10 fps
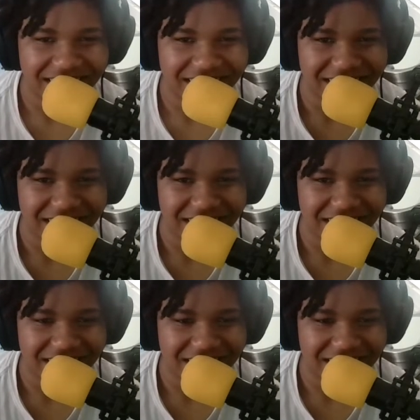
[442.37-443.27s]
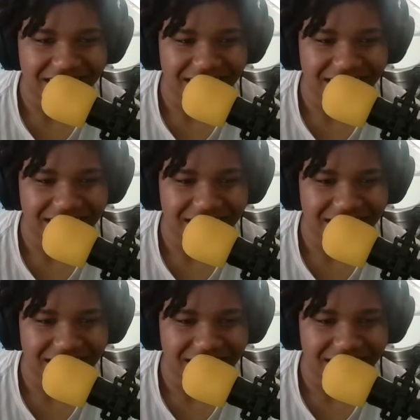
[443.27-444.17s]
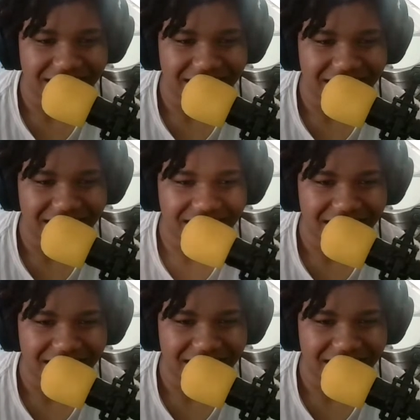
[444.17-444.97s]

No one is speaking in this clip.